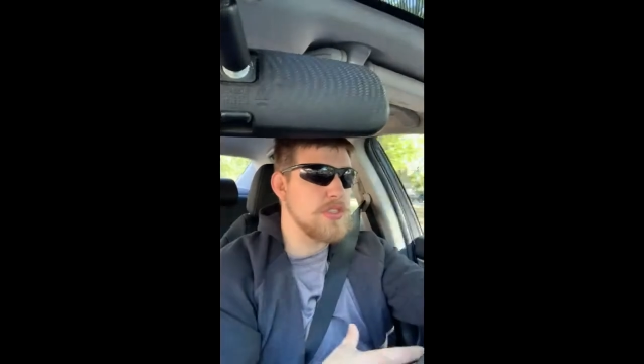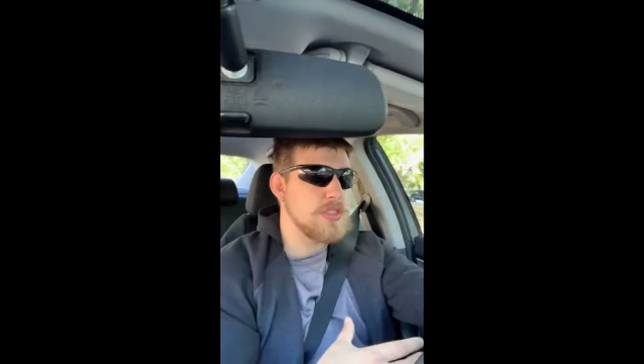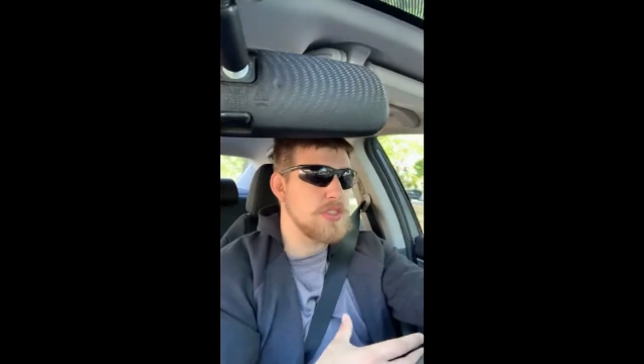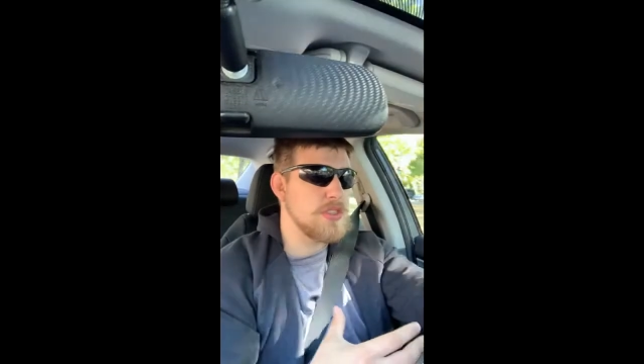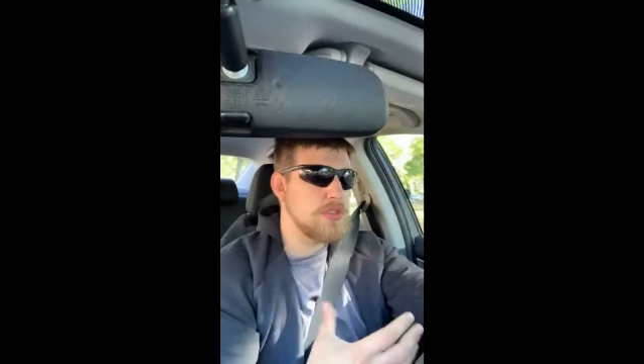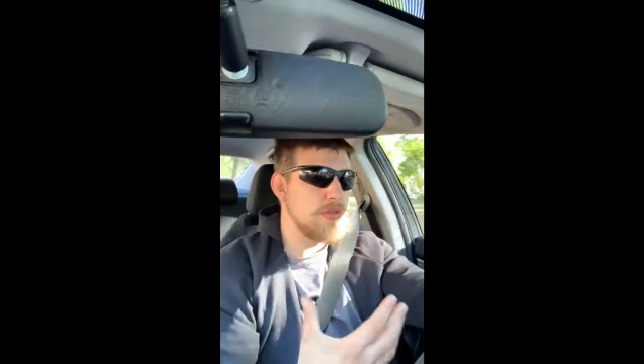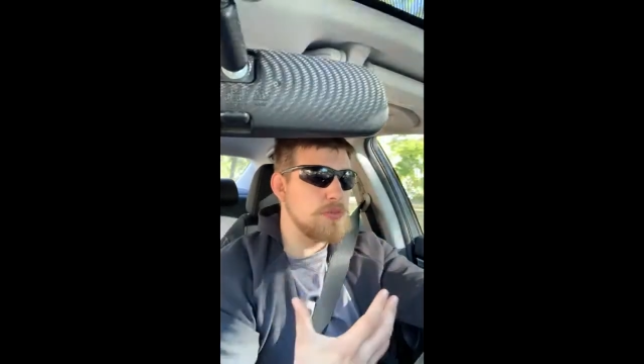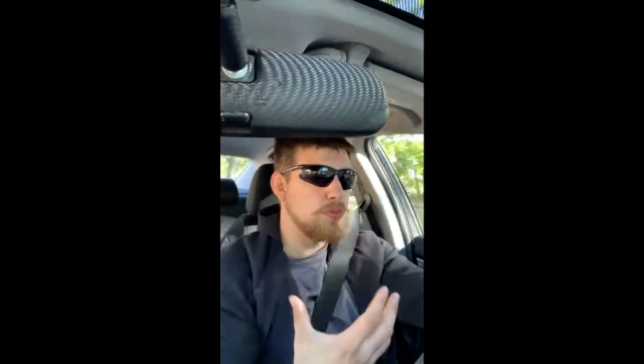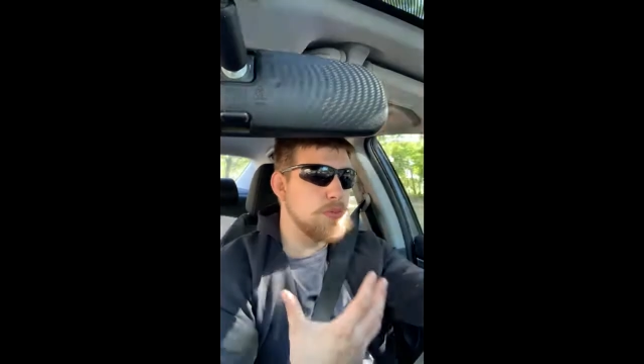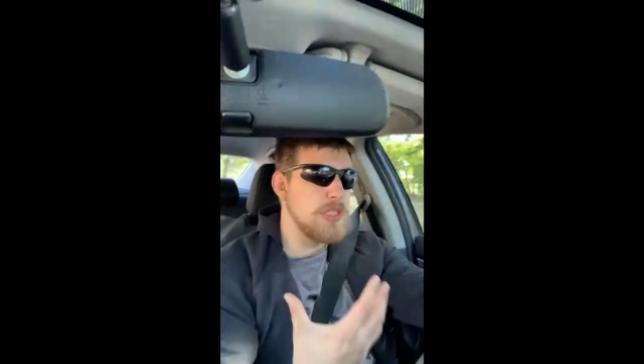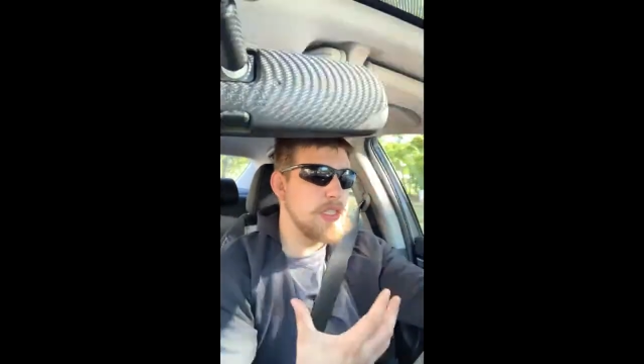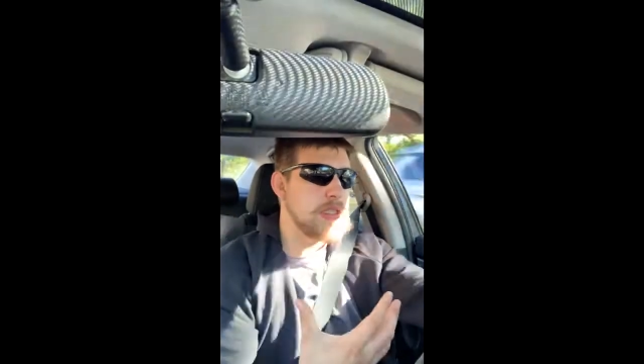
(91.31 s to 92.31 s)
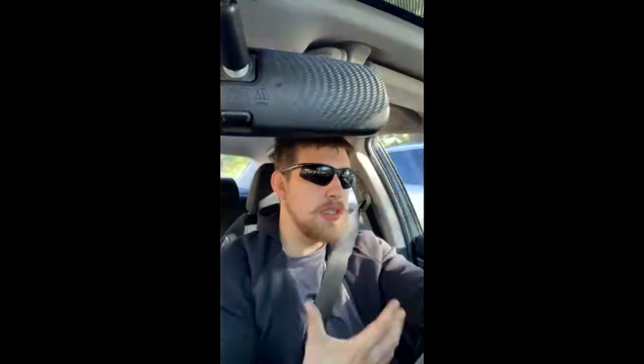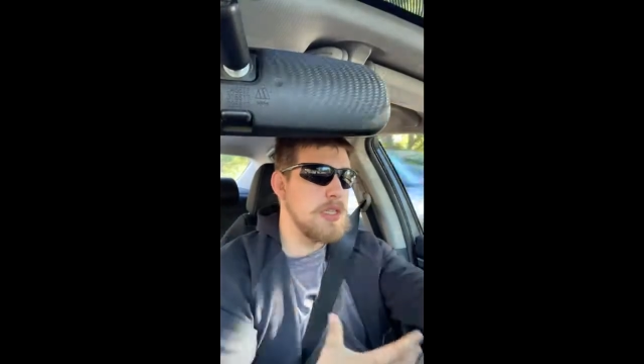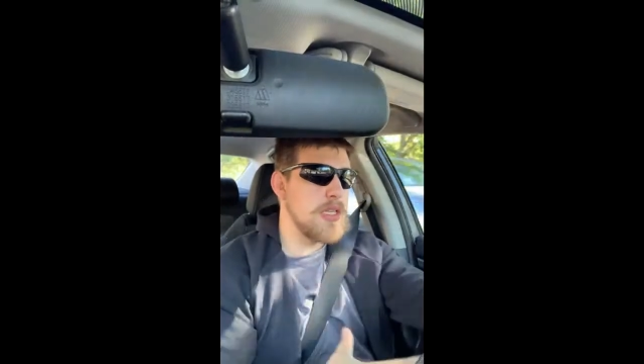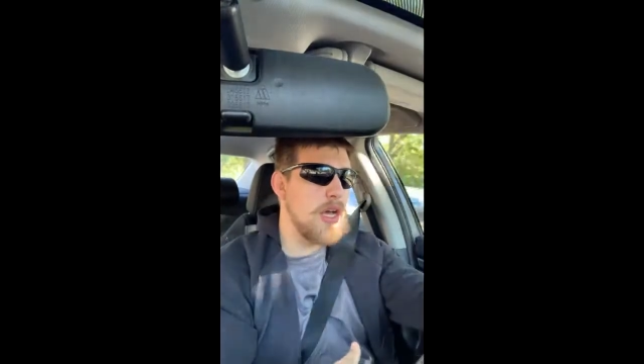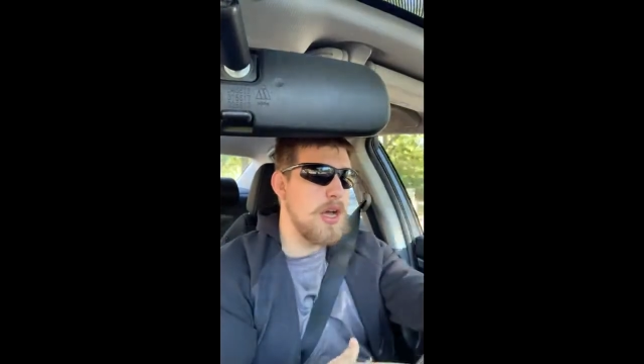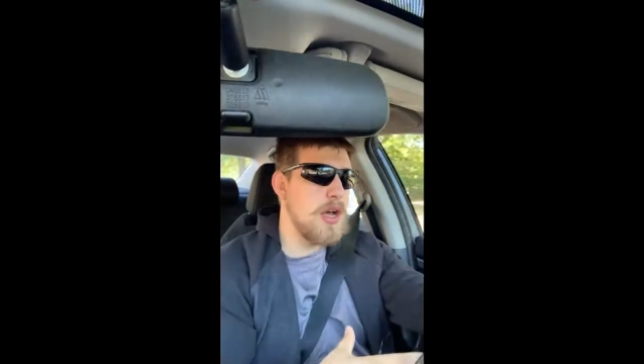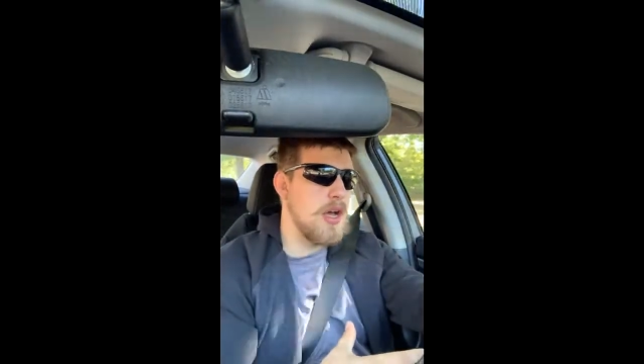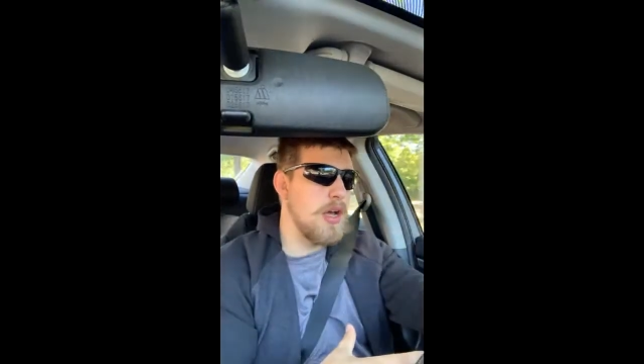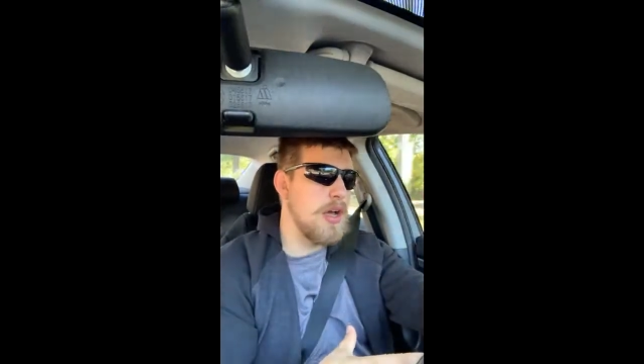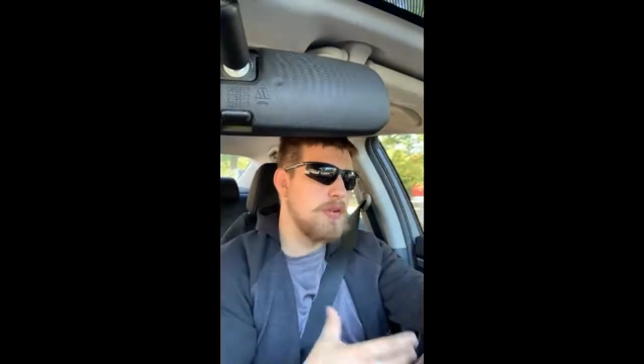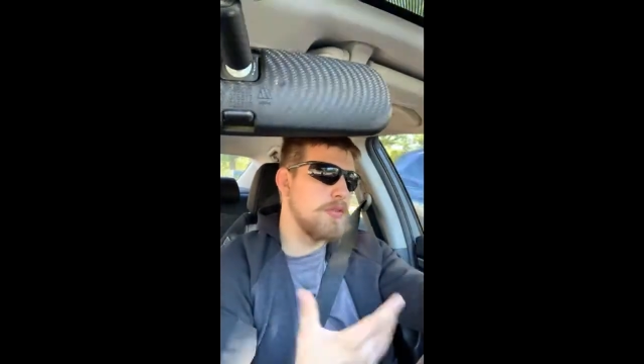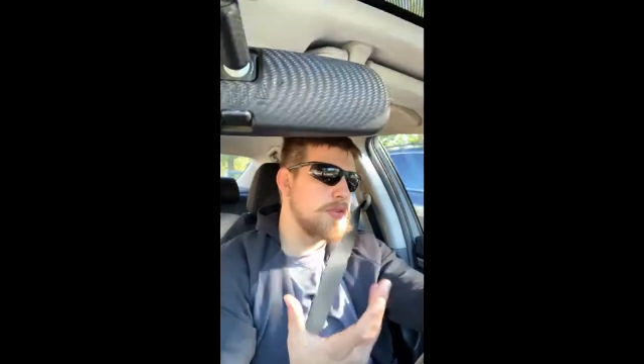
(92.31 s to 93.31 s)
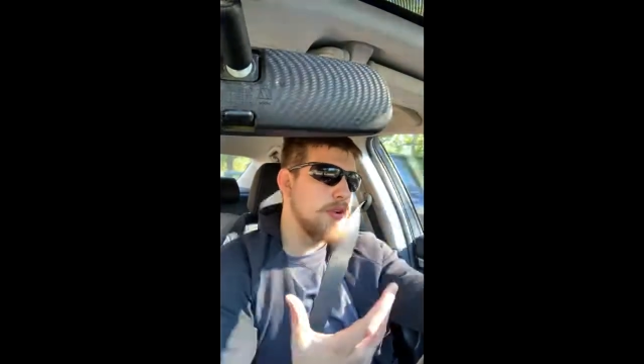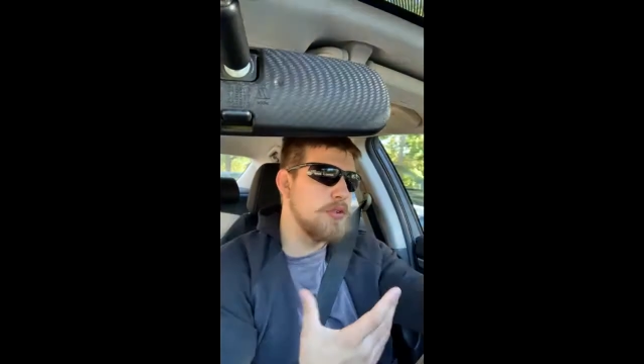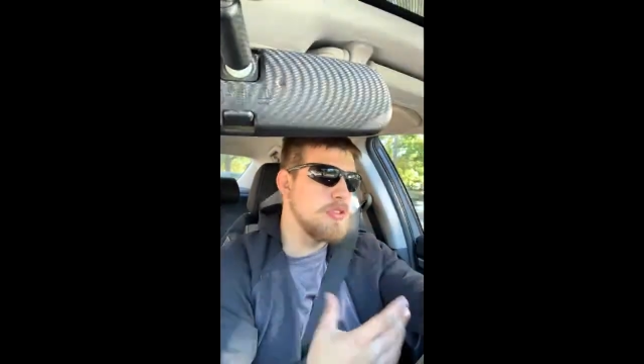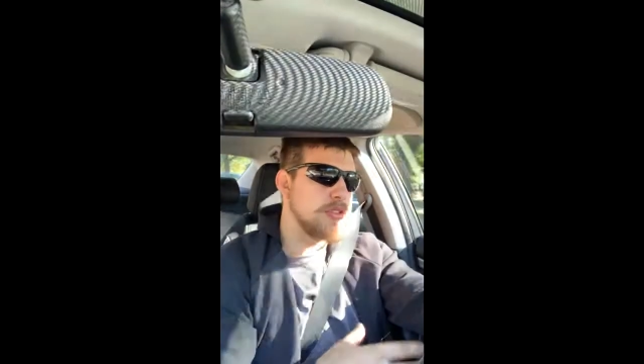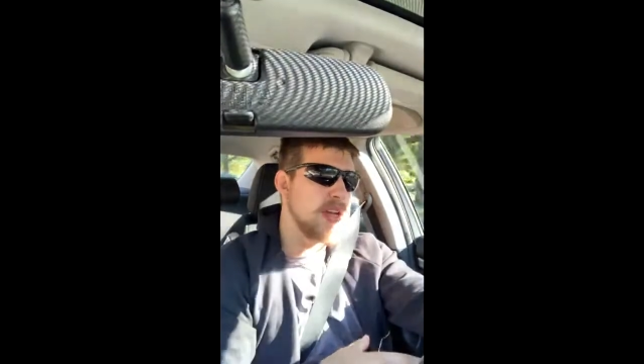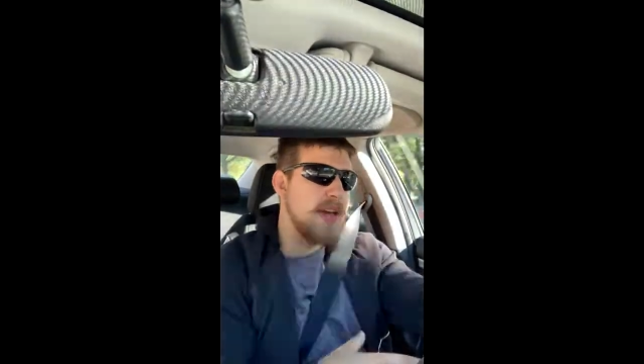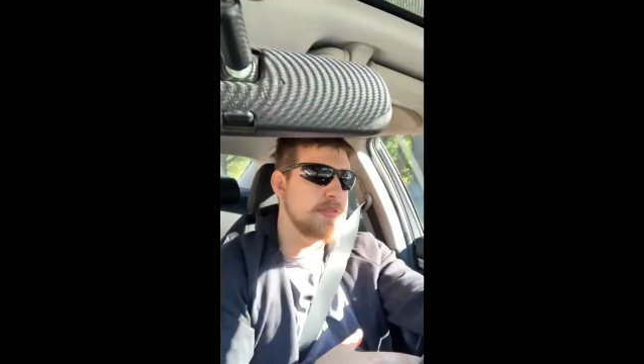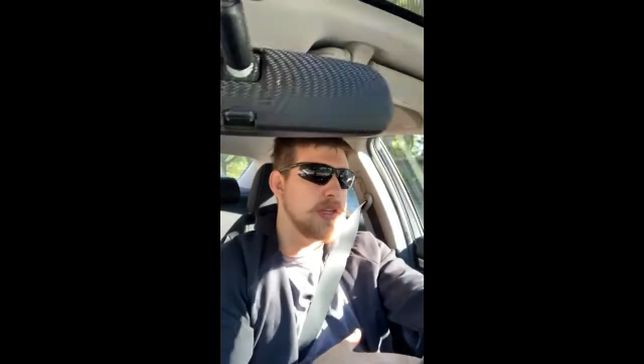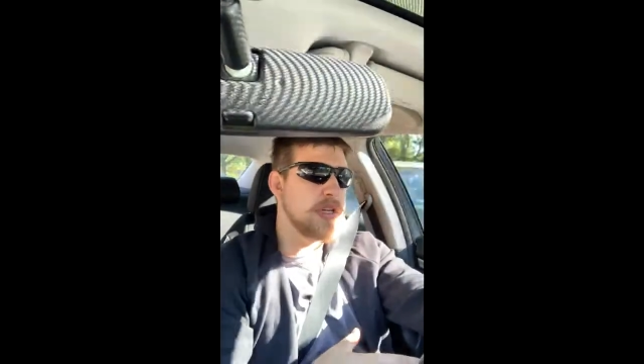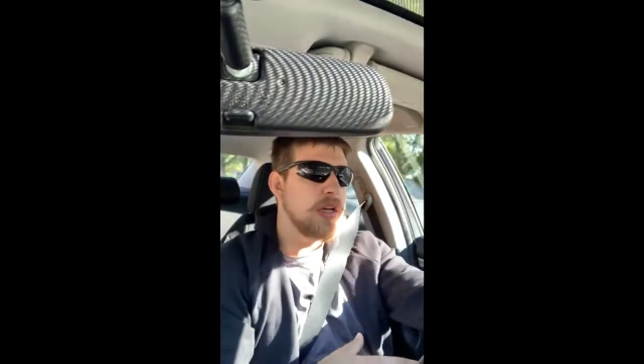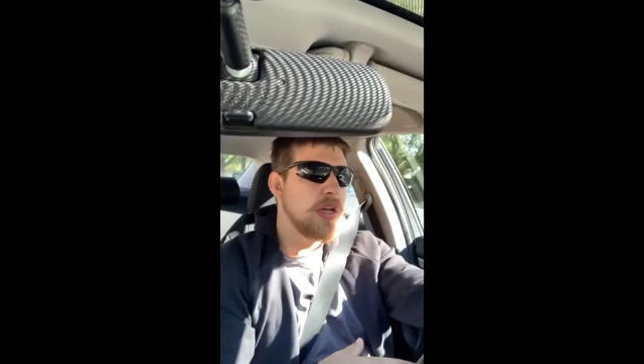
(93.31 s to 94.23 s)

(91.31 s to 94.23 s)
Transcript: it's really, I refer to it as heavy.